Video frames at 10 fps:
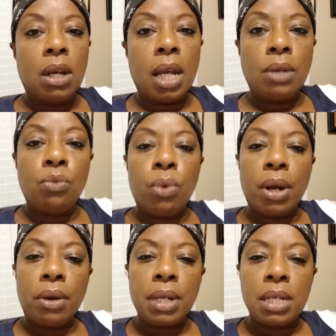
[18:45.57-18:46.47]
And
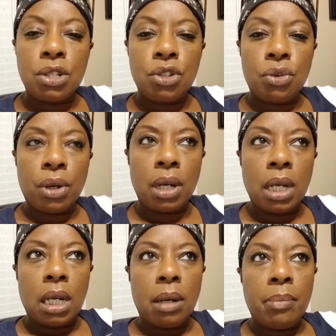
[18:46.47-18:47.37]
where is your,
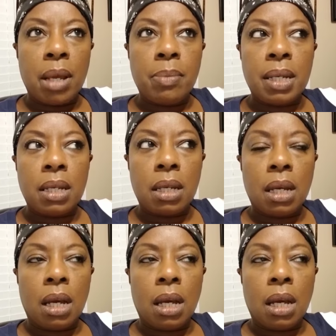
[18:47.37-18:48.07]
maybe,